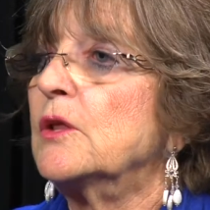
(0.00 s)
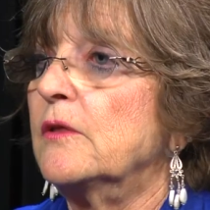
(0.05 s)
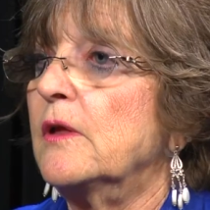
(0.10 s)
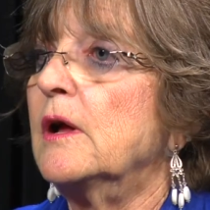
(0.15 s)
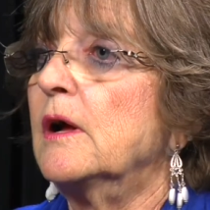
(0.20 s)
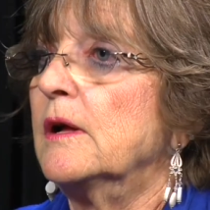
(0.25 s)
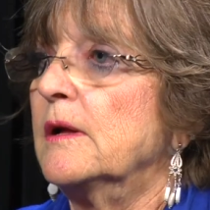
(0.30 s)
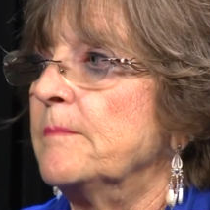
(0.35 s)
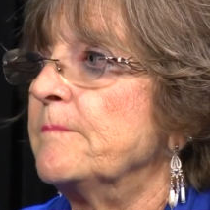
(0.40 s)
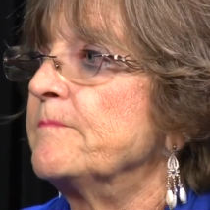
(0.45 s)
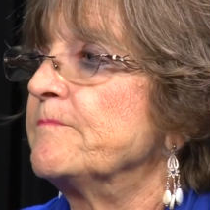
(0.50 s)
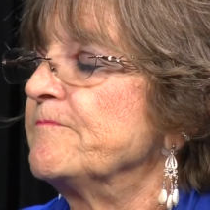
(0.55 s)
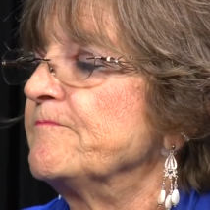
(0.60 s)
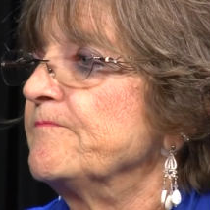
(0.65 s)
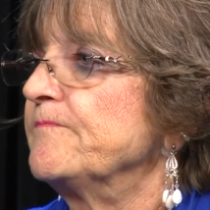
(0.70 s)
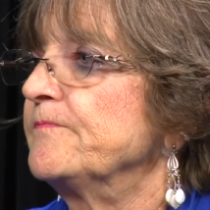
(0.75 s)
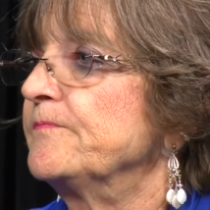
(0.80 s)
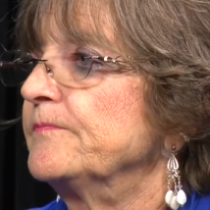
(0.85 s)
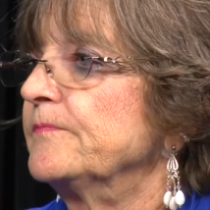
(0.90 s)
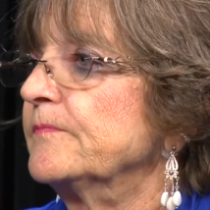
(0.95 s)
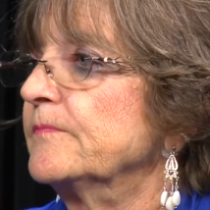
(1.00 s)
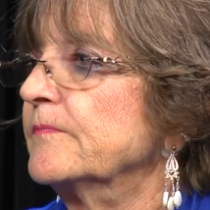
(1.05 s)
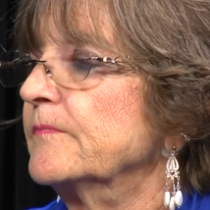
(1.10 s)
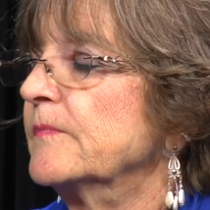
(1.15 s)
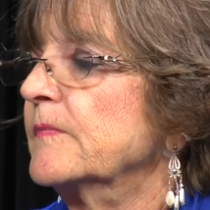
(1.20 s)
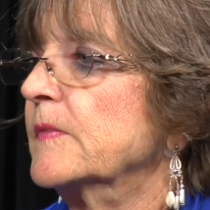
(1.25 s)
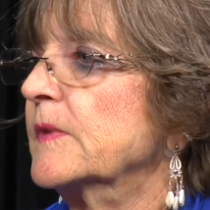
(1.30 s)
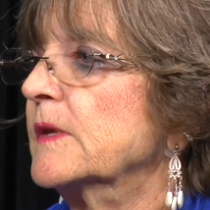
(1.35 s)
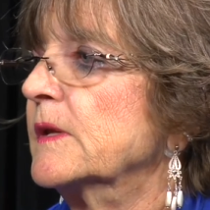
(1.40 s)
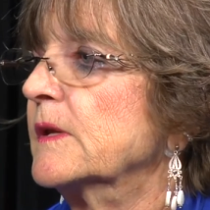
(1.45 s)
good, and you guys had
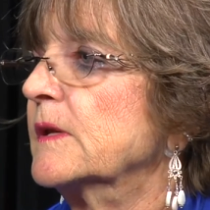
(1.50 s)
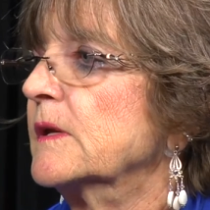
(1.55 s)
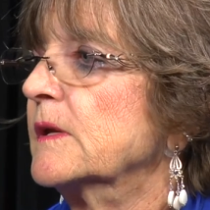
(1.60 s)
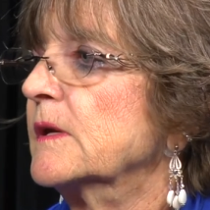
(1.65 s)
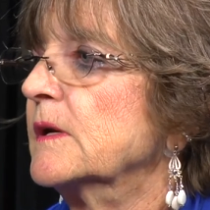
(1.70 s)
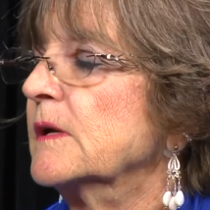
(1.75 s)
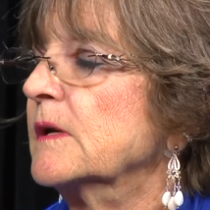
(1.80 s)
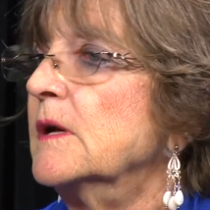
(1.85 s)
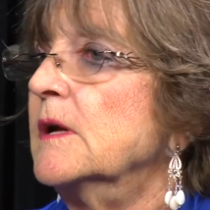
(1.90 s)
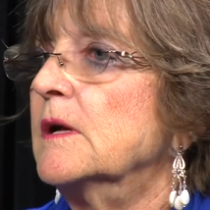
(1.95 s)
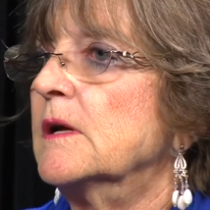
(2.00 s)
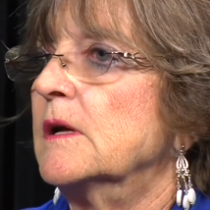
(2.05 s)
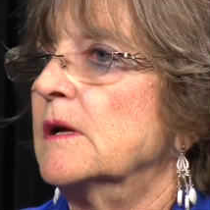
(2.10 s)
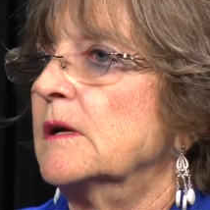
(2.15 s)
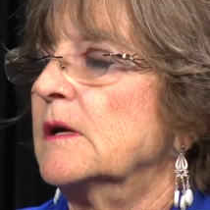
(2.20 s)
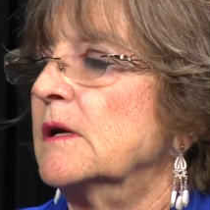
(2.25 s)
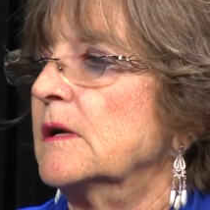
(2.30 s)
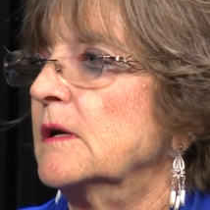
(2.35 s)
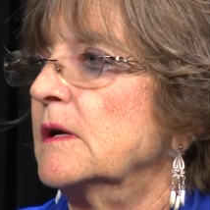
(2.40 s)
driven down there and you got your